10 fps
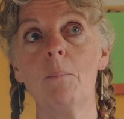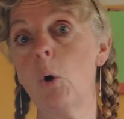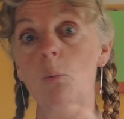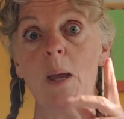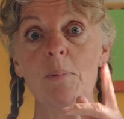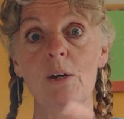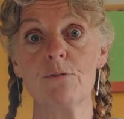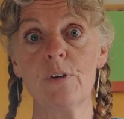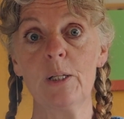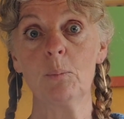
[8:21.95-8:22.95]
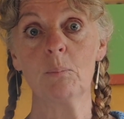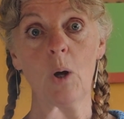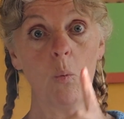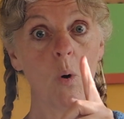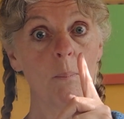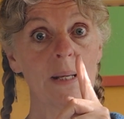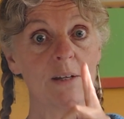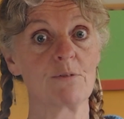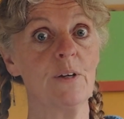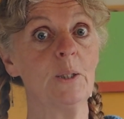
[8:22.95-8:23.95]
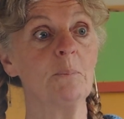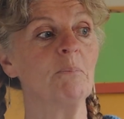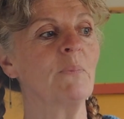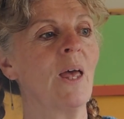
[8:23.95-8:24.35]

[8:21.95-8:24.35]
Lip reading: or maybe a film, a 1-minute film,